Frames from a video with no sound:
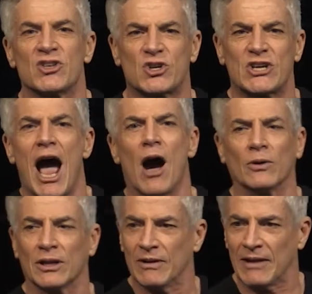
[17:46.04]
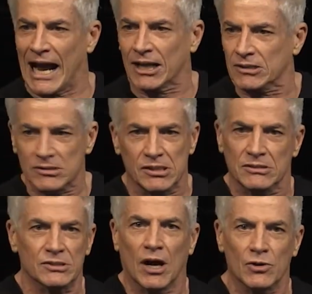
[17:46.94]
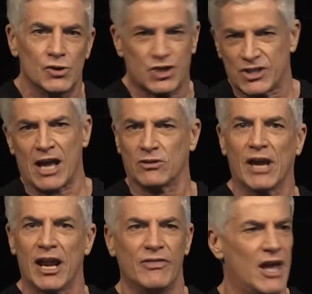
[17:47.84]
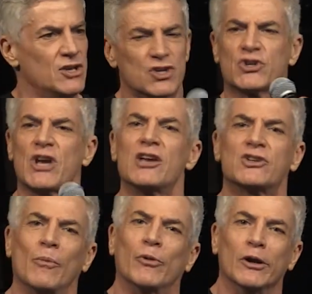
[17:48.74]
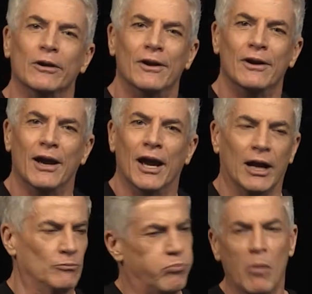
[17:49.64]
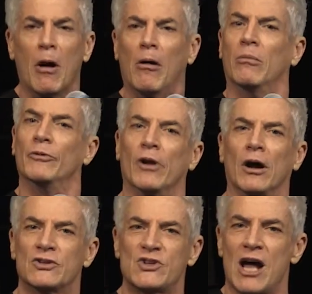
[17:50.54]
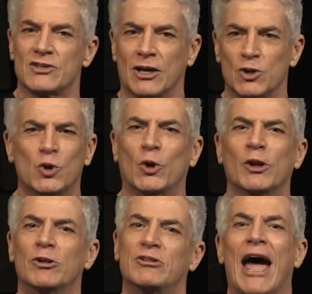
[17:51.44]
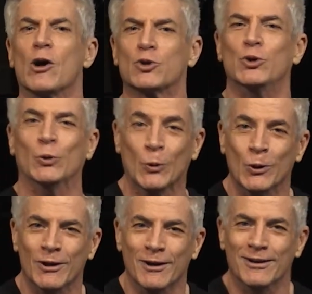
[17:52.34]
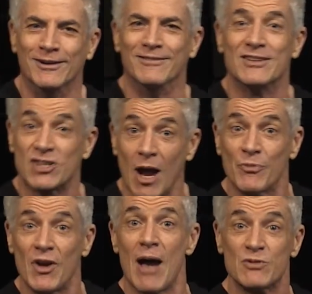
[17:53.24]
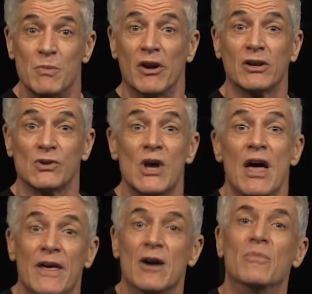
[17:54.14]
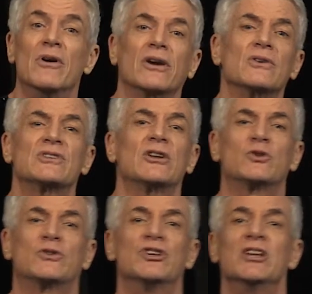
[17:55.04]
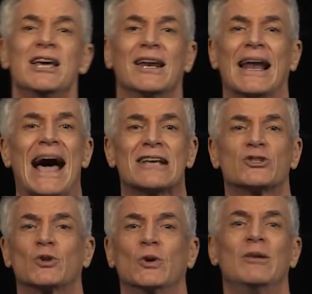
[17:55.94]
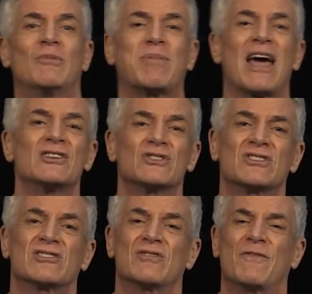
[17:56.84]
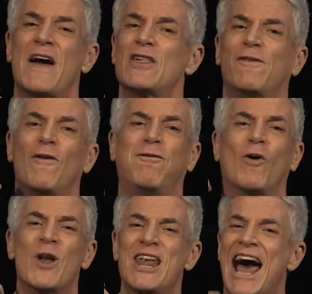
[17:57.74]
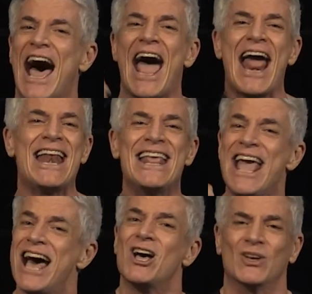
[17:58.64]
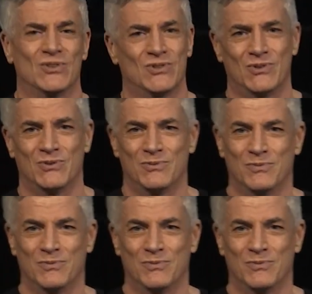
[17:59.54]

can sound like, you know, you just have to get in there and just say something and boom, boom, you know, it sounds like it took a day or two. Sometimes miracles, there are miracles that Janine and I stood in place faithful for 9 years.